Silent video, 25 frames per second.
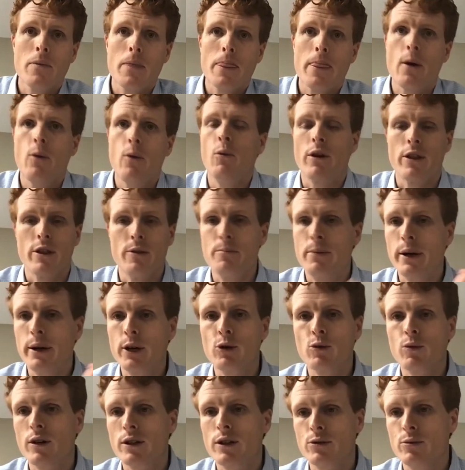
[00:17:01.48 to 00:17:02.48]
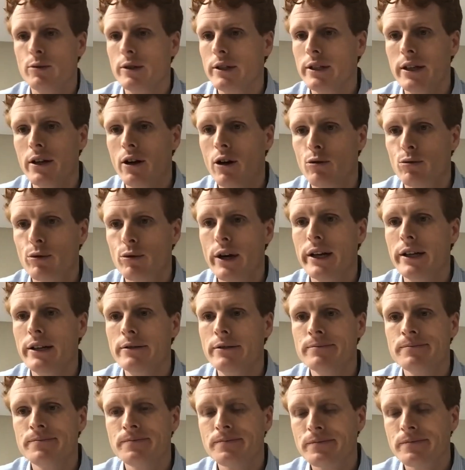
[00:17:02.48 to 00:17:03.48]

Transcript: One of the bigger ones we did already